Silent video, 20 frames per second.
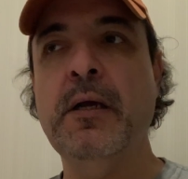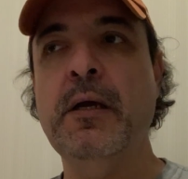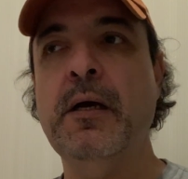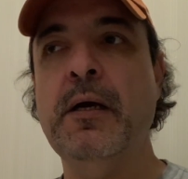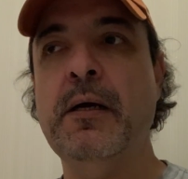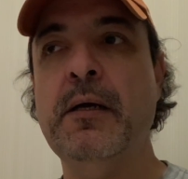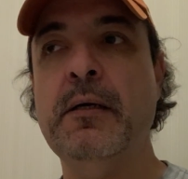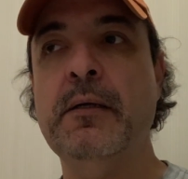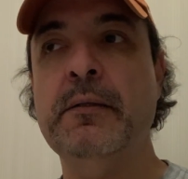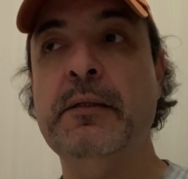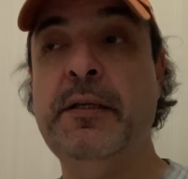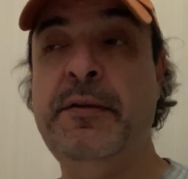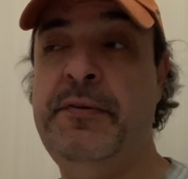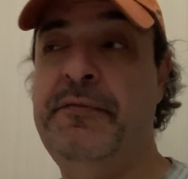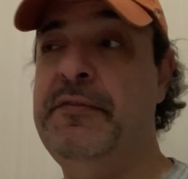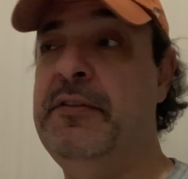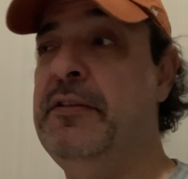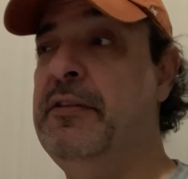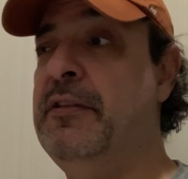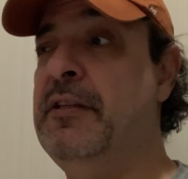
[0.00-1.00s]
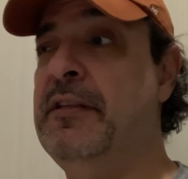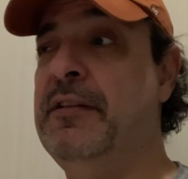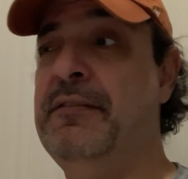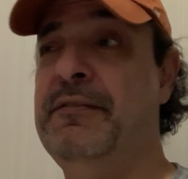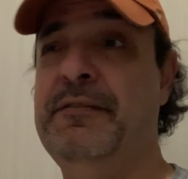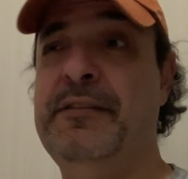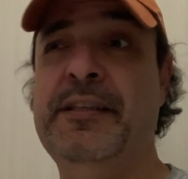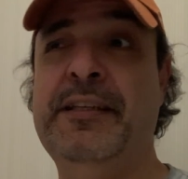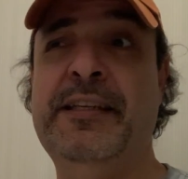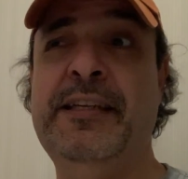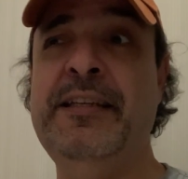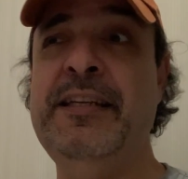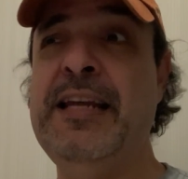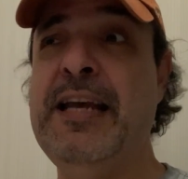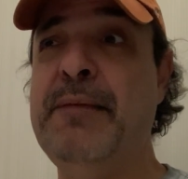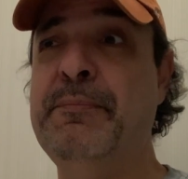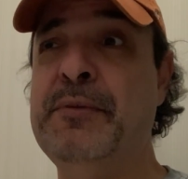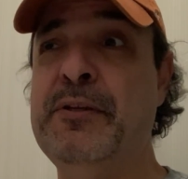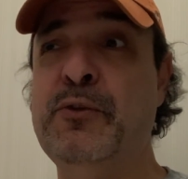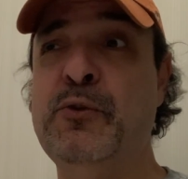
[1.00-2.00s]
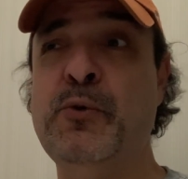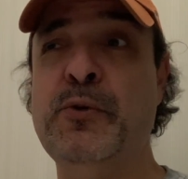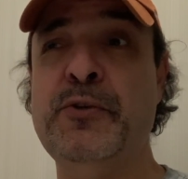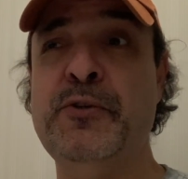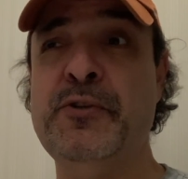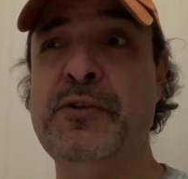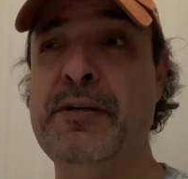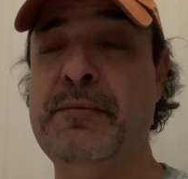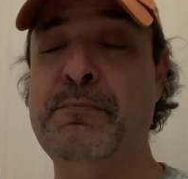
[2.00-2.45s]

They kidnapped and tortured